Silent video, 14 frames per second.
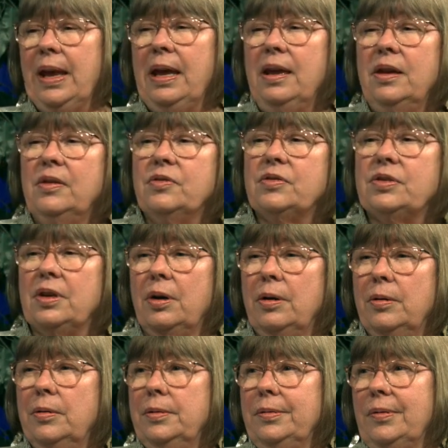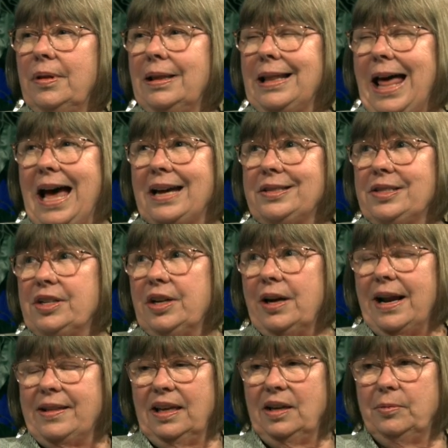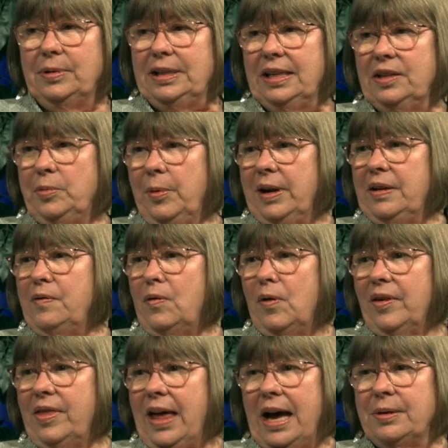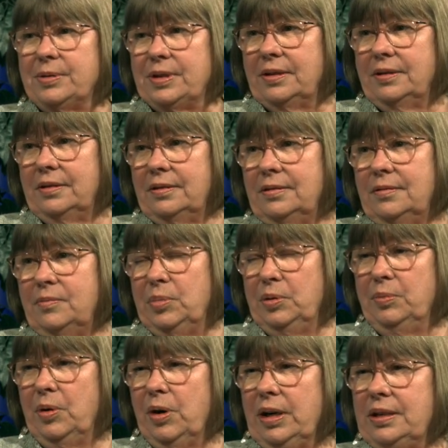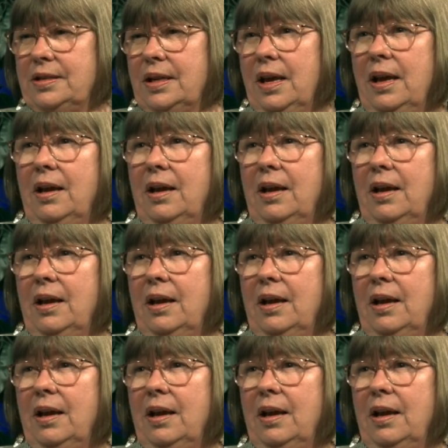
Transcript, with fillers: Okay. So last year I think we did 24,000 boom boards,